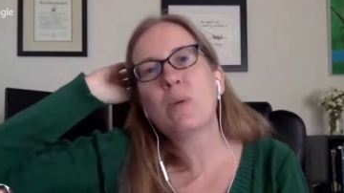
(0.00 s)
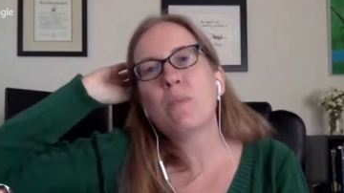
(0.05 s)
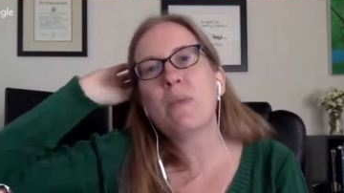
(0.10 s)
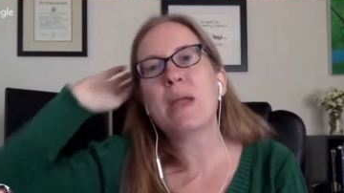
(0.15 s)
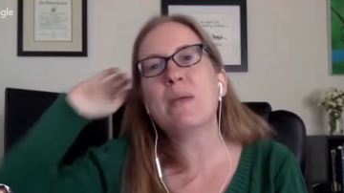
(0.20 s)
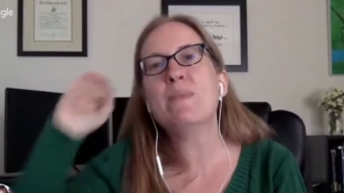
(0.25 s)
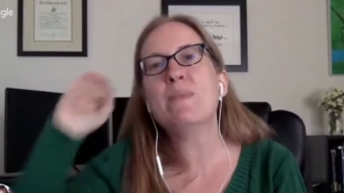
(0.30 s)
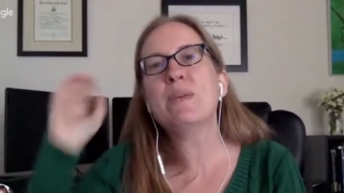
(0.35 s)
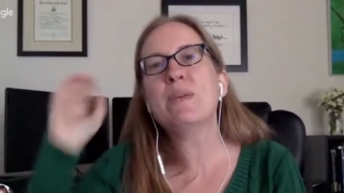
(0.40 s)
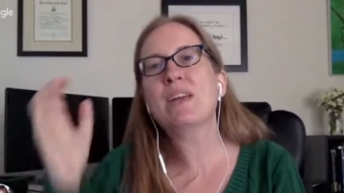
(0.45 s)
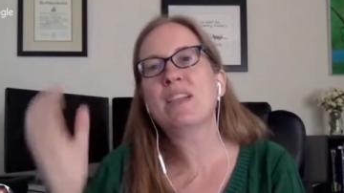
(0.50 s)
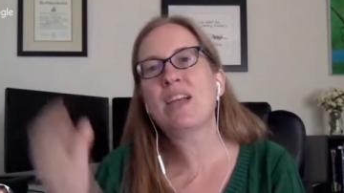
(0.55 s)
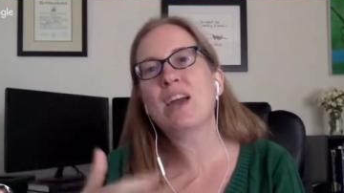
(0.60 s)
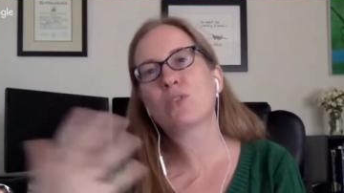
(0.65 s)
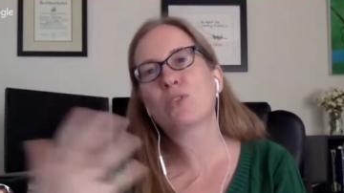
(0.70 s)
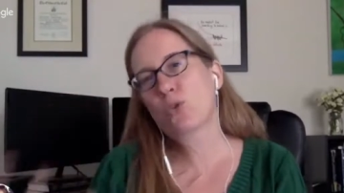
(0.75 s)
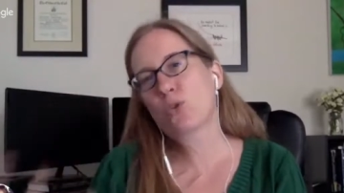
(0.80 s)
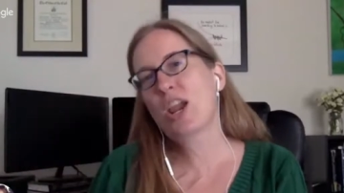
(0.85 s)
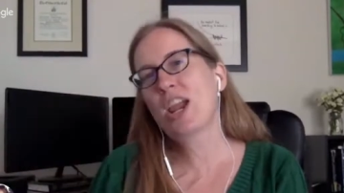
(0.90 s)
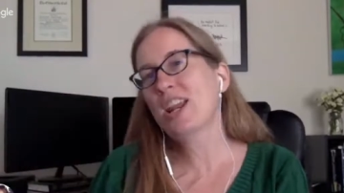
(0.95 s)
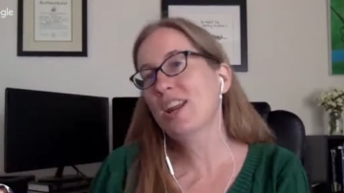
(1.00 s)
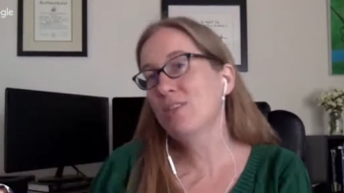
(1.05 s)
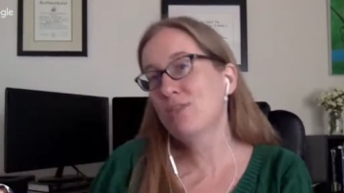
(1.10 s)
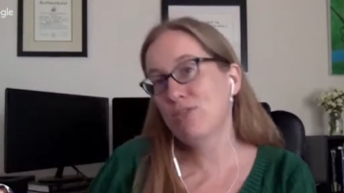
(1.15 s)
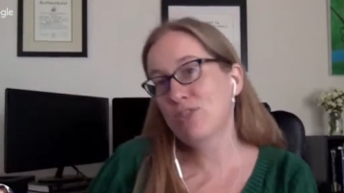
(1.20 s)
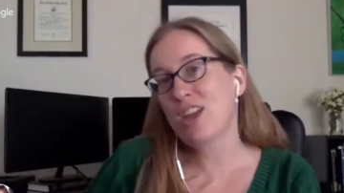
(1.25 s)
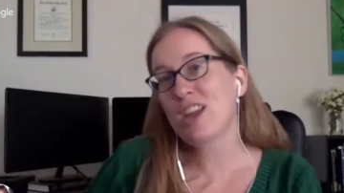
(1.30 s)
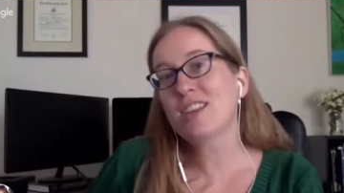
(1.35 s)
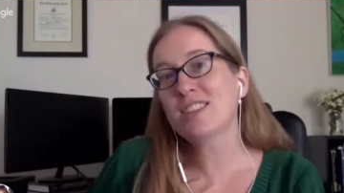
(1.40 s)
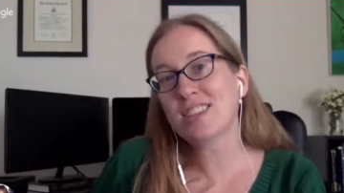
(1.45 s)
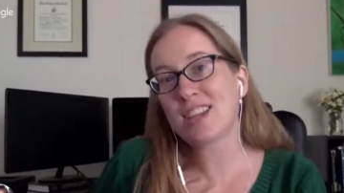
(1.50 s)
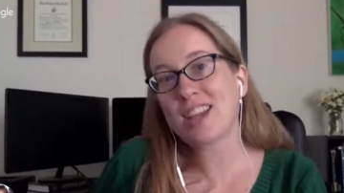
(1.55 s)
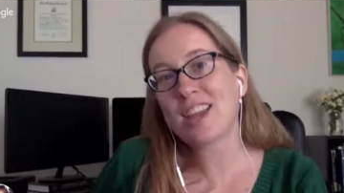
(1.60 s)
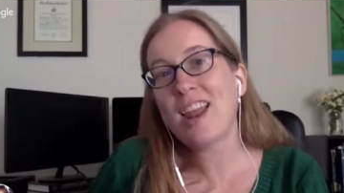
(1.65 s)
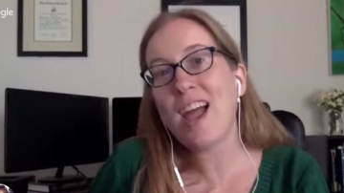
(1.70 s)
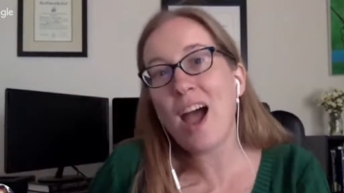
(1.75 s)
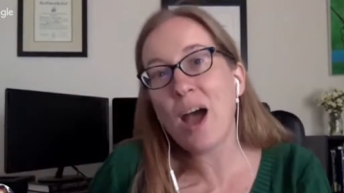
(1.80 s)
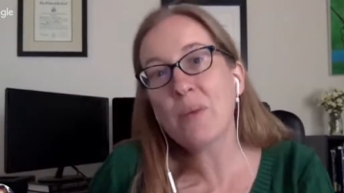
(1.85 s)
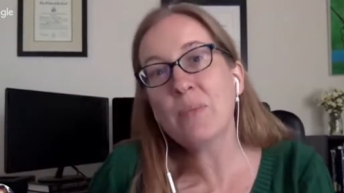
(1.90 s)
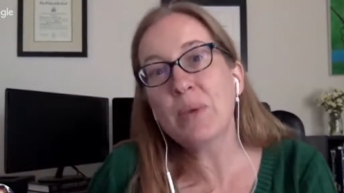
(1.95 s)
may be a lot of creative things that can
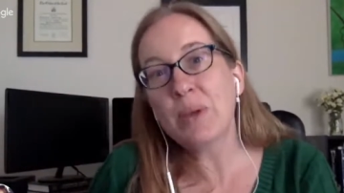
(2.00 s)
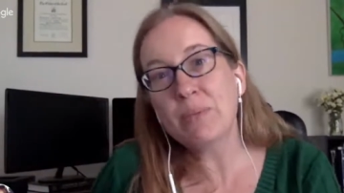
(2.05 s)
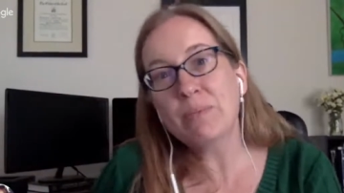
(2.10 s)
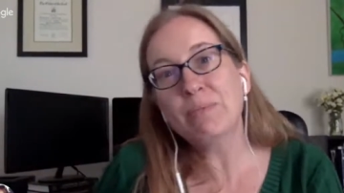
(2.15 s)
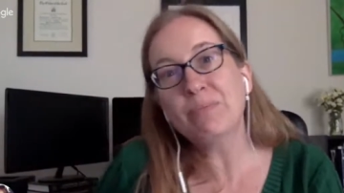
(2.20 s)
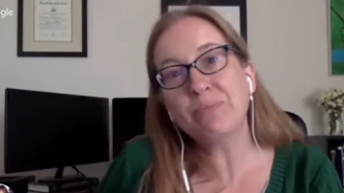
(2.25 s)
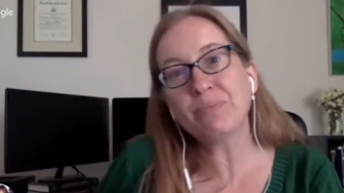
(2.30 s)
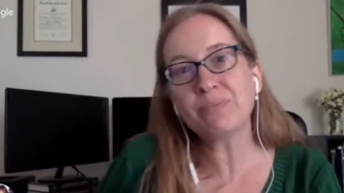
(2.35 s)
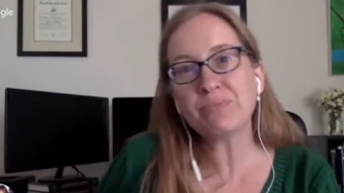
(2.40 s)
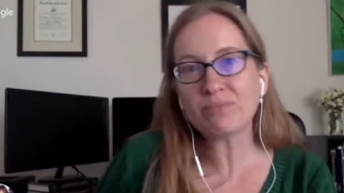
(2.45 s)
happen